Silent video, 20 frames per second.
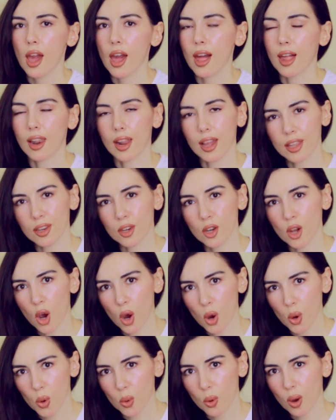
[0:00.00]
And I
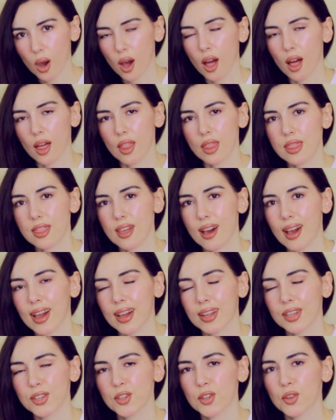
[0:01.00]
know
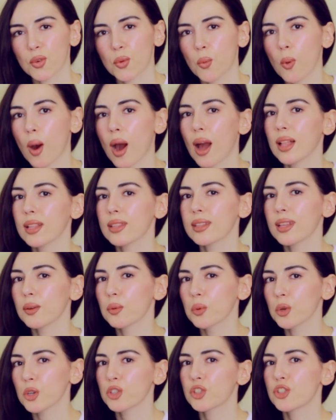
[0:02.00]
that while
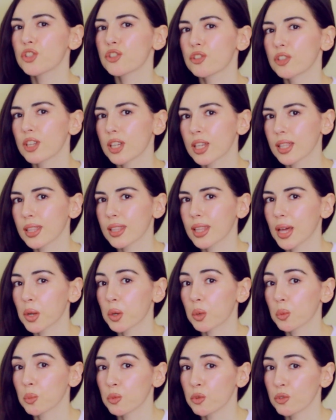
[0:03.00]
they were shooting
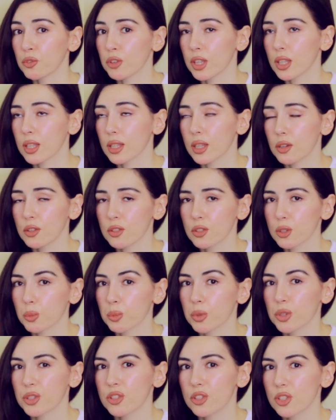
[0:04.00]
that movie, there's
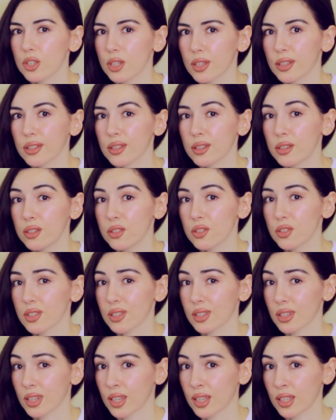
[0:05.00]
a particular
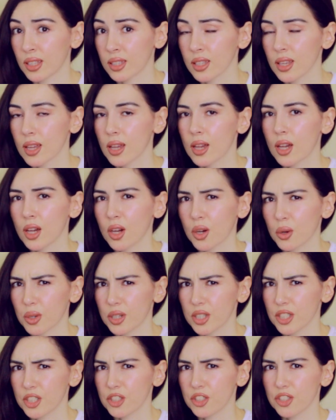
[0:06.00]
scene
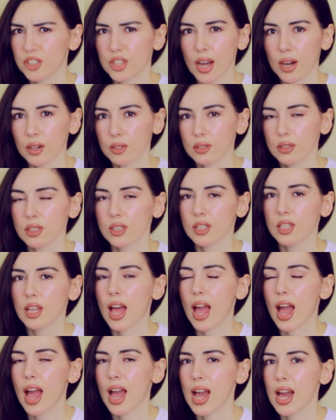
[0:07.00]
where he shouts
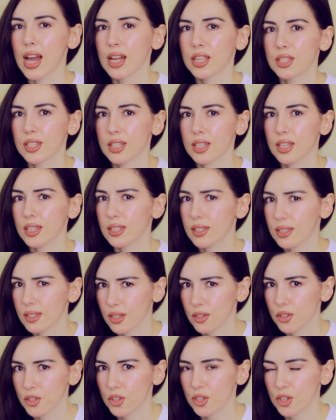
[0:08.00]
at his
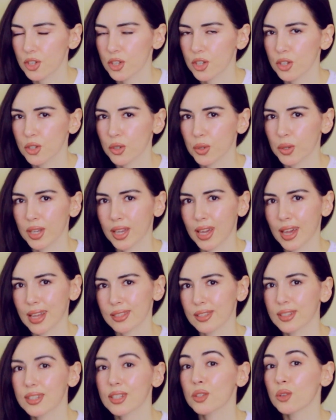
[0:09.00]
sister, who he
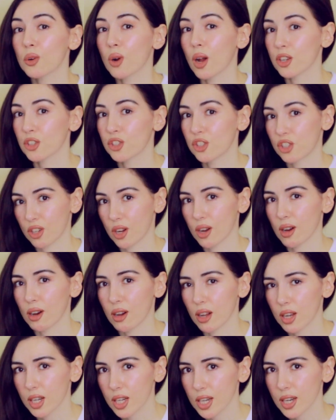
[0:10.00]
has a crush
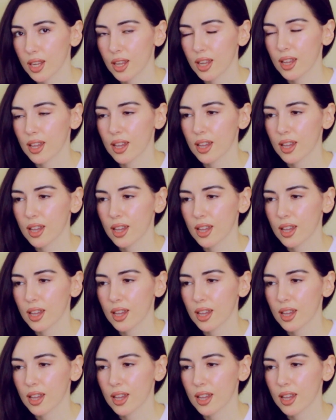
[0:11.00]
on,